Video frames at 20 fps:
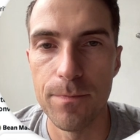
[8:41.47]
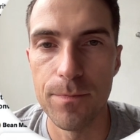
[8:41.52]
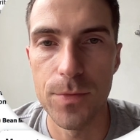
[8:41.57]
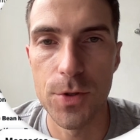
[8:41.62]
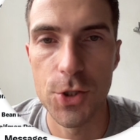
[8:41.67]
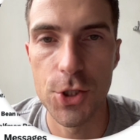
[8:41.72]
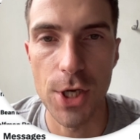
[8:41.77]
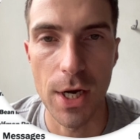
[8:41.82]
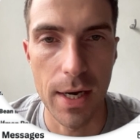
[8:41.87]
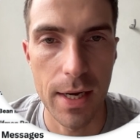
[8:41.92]

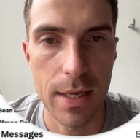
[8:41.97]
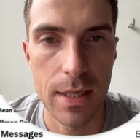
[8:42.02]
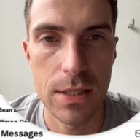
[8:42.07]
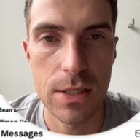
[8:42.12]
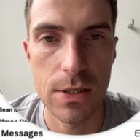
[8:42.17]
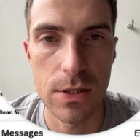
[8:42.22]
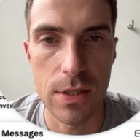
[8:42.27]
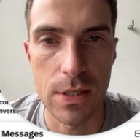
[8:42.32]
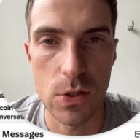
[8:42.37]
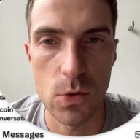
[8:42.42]

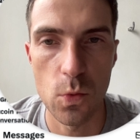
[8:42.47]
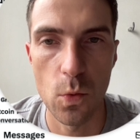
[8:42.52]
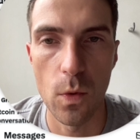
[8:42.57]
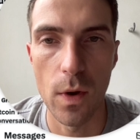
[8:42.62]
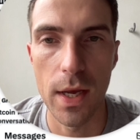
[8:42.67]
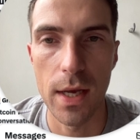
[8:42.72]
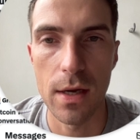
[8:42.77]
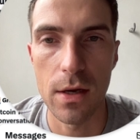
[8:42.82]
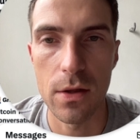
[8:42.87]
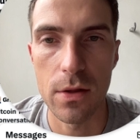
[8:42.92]
giant, this
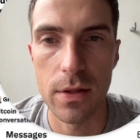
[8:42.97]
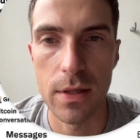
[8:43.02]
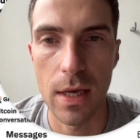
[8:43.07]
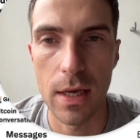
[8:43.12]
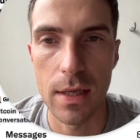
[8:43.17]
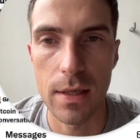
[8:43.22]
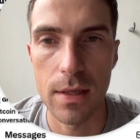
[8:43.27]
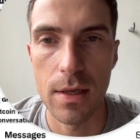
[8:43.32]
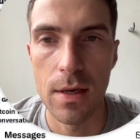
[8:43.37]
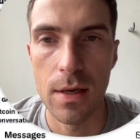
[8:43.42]
whale
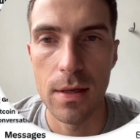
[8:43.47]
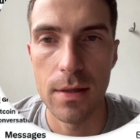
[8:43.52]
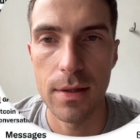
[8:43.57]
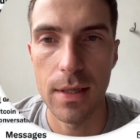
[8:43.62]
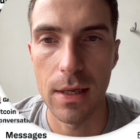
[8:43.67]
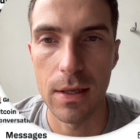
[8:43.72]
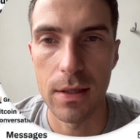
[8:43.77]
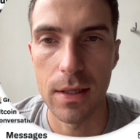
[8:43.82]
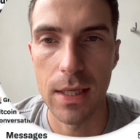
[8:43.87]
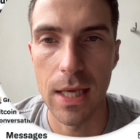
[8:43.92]
that
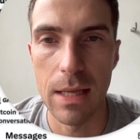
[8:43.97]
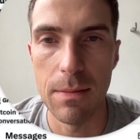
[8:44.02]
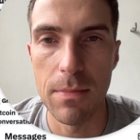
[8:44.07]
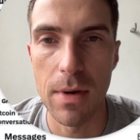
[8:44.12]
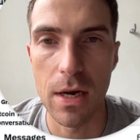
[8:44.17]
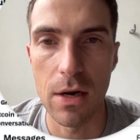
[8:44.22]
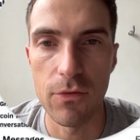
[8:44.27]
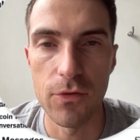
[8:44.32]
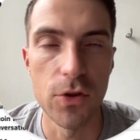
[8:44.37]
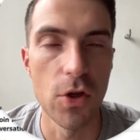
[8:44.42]
came
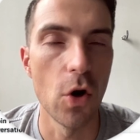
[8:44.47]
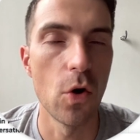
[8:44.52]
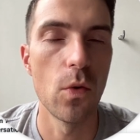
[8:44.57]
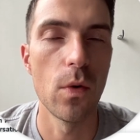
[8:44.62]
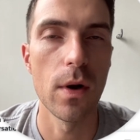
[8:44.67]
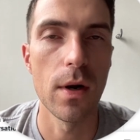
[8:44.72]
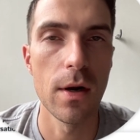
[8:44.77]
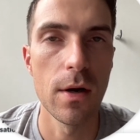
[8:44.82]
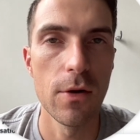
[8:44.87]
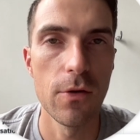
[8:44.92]
out of
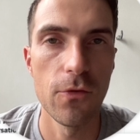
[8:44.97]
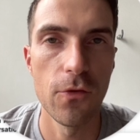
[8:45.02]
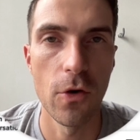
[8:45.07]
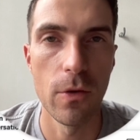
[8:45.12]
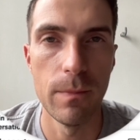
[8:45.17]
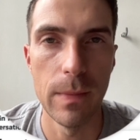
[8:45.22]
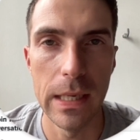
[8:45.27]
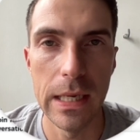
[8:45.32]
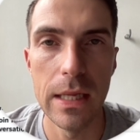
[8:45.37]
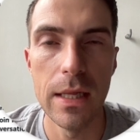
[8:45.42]
nowhere for
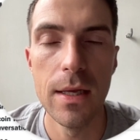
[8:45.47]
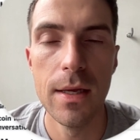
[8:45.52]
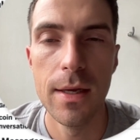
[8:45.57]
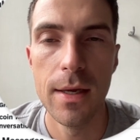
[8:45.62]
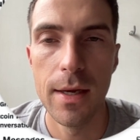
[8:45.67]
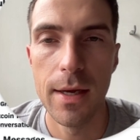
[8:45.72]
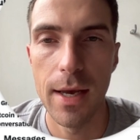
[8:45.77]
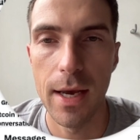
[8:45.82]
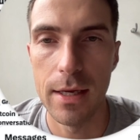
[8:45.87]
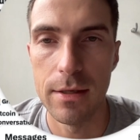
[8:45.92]
many,
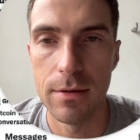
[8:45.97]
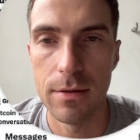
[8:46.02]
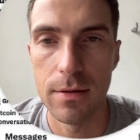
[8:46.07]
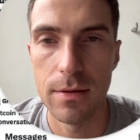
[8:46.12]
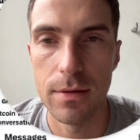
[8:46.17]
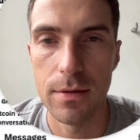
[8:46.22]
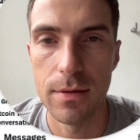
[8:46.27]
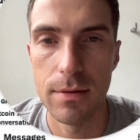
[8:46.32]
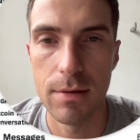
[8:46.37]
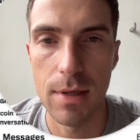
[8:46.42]
and
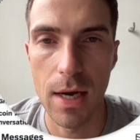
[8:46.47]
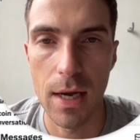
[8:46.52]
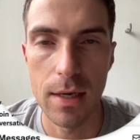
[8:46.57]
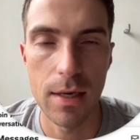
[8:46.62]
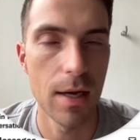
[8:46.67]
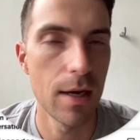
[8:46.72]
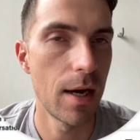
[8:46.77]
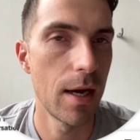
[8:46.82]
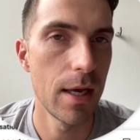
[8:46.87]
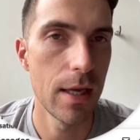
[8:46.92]
that
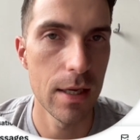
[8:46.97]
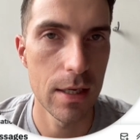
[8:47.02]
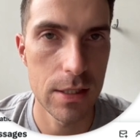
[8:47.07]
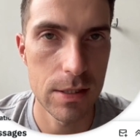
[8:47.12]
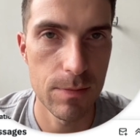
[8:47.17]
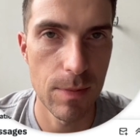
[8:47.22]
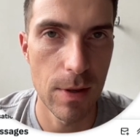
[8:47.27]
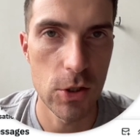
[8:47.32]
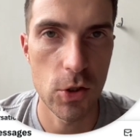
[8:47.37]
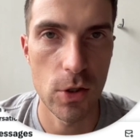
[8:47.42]
I
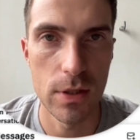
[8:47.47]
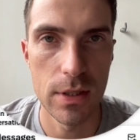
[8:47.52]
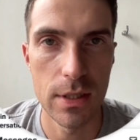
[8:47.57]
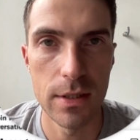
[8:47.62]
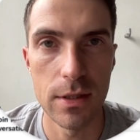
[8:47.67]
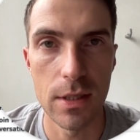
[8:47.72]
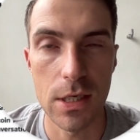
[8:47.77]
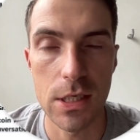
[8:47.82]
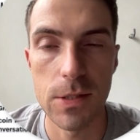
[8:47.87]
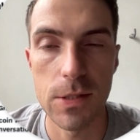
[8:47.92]
especially
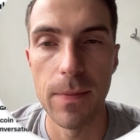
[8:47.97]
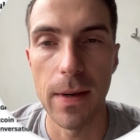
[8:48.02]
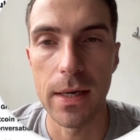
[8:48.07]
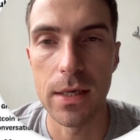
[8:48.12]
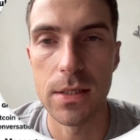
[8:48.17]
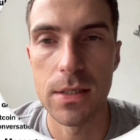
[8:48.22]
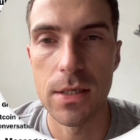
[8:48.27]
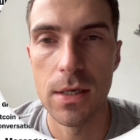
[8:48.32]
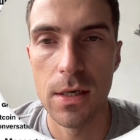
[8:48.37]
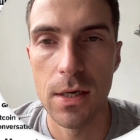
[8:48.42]
didn't
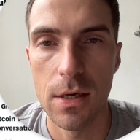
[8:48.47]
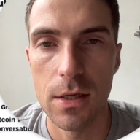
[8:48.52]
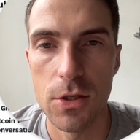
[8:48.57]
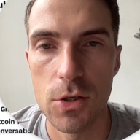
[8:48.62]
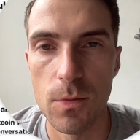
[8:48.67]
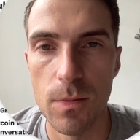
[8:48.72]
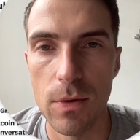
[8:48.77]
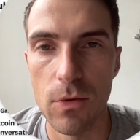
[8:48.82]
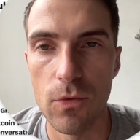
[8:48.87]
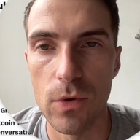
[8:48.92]
expect
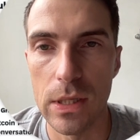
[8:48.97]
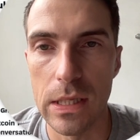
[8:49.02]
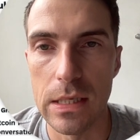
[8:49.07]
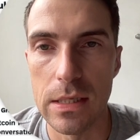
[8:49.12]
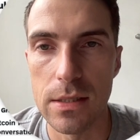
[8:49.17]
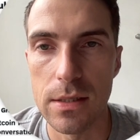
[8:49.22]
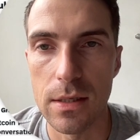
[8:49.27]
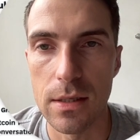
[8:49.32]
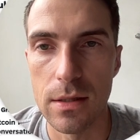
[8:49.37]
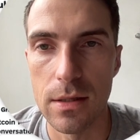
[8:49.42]
to be
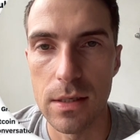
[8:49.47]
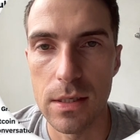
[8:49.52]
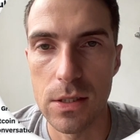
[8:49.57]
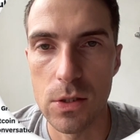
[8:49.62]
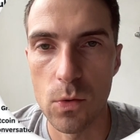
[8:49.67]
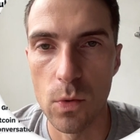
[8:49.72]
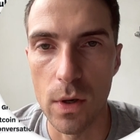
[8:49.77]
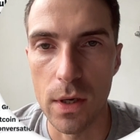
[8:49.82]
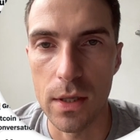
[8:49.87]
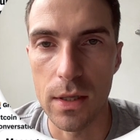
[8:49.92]
released this
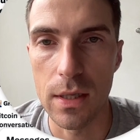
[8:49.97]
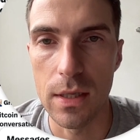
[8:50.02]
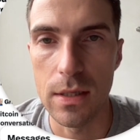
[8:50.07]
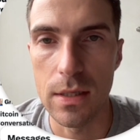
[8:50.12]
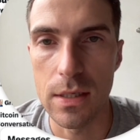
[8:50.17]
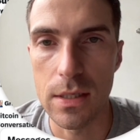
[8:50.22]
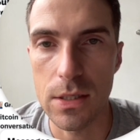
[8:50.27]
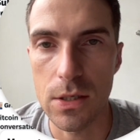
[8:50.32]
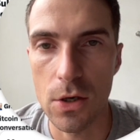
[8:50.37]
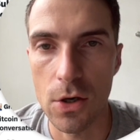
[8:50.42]
quickly,
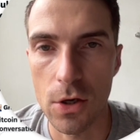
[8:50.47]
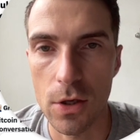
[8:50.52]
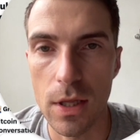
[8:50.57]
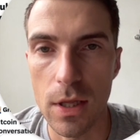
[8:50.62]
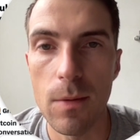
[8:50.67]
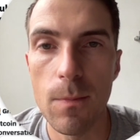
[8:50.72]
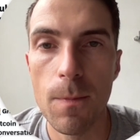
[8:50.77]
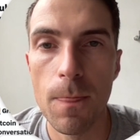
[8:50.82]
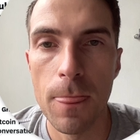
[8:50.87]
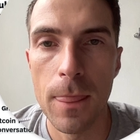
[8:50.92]
this
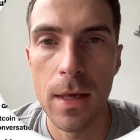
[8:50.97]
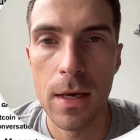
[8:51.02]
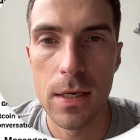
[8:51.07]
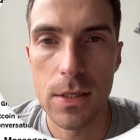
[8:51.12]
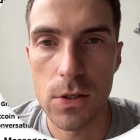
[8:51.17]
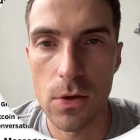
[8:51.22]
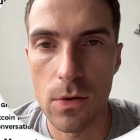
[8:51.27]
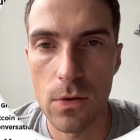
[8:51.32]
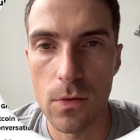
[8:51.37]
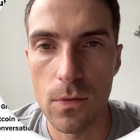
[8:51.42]
early.
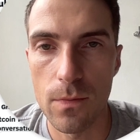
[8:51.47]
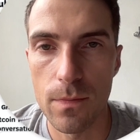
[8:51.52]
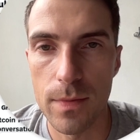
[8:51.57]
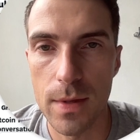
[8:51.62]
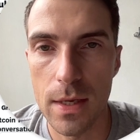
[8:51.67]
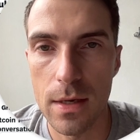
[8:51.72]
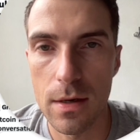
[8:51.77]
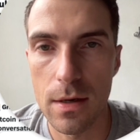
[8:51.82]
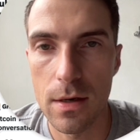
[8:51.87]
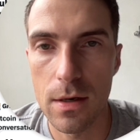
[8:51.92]
So
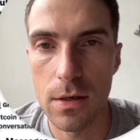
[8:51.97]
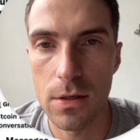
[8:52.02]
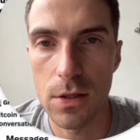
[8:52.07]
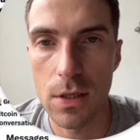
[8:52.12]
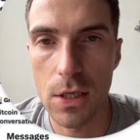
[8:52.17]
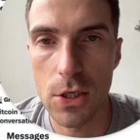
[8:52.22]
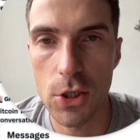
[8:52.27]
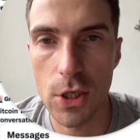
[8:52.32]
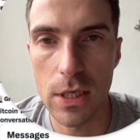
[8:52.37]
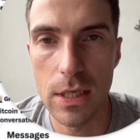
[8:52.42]
the
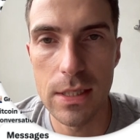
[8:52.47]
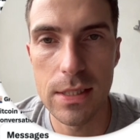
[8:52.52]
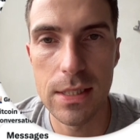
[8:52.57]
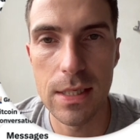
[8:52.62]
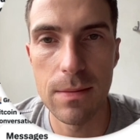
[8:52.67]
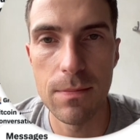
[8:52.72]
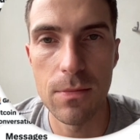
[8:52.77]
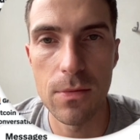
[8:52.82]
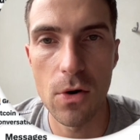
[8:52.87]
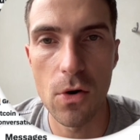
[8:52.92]
Chinese
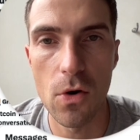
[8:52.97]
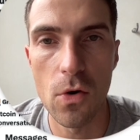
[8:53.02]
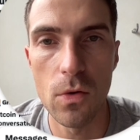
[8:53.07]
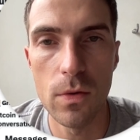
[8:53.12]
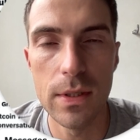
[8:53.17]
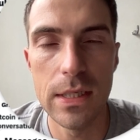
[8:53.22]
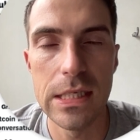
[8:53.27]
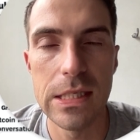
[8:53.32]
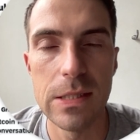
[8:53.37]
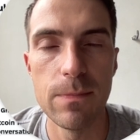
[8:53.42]
team
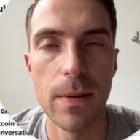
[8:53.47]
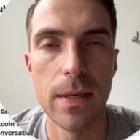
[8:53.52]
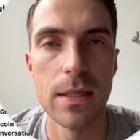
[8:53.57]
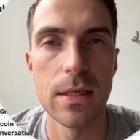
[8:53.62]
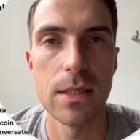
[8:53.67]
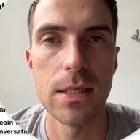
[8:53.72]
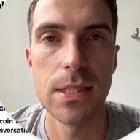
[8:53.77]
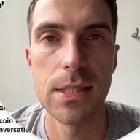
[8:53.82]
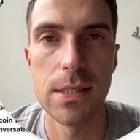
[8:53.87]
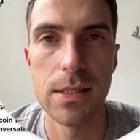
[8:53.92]
only spent
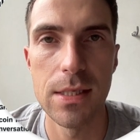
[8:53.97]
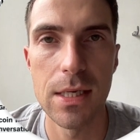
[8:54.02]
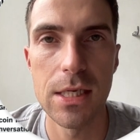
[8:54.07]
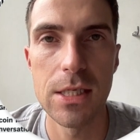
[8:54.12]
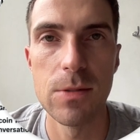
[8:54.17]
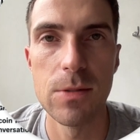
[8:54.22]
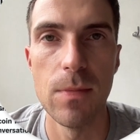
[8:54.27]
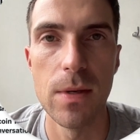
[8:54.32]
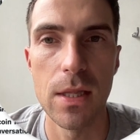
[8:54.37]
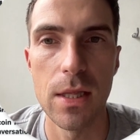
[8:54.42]

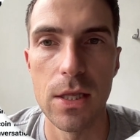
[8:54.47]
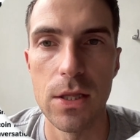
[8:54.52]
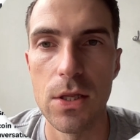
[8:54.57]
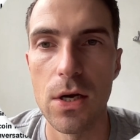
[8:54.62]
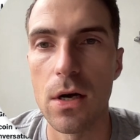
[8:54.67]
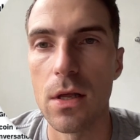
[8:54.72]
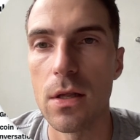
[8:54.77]
$6 million,